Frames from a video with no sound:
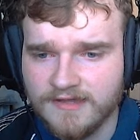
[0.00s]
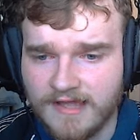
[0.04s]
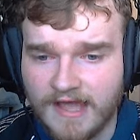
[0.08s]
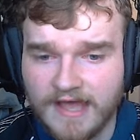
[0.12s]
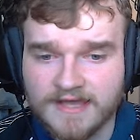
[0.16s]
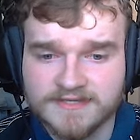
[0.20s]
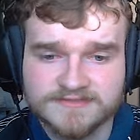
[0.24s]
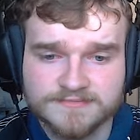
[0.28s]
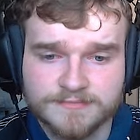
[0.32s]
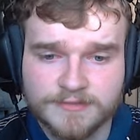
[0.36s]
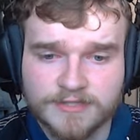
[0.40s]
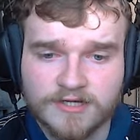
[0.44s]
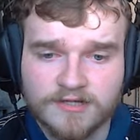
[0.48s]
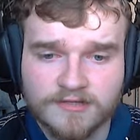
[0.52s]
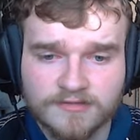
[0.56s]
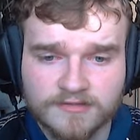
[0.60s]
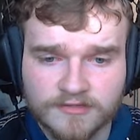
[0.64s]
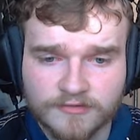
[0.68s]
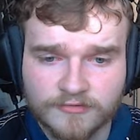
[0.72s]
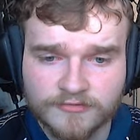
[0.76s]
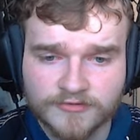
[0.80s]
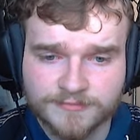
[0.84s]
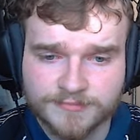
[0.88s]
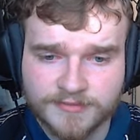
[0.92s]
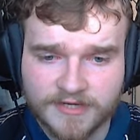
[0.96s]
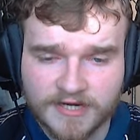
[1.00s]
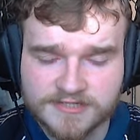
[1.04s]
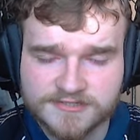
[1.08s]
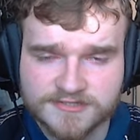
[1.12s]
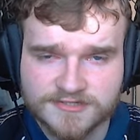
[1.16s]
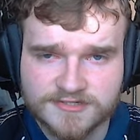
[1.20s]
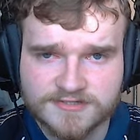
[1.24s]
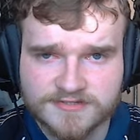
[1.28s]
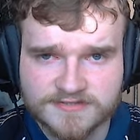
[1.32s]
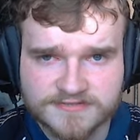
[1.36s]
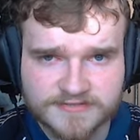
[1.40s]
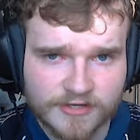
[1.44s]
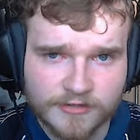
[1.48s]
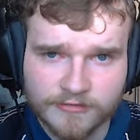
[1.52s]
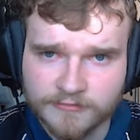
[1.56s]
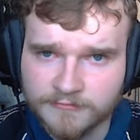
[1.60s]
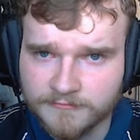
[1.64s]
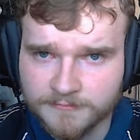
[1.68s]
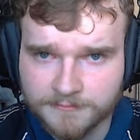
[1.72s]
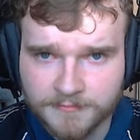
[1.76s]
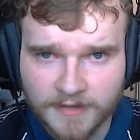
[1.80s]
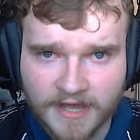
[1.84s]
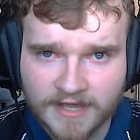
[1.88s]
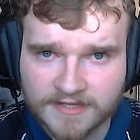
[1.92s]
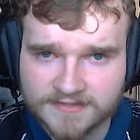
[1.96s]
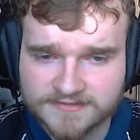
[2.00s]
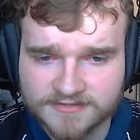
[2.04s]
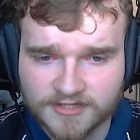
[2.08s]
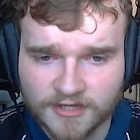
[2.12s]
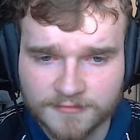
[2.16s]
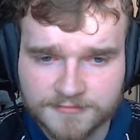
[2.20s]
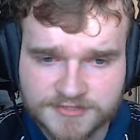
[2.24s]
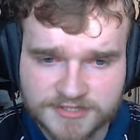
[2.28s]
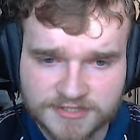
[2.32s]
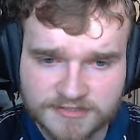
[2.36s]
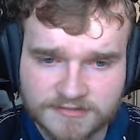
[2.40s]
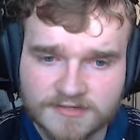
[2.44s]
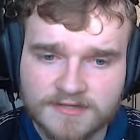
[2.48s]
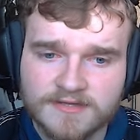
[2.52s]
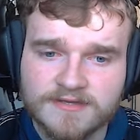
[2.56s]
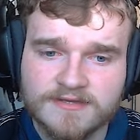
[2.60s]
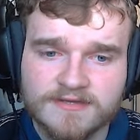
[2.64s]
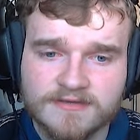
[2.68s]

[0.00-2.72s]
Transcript: has the ball under pressure, there's no passing option.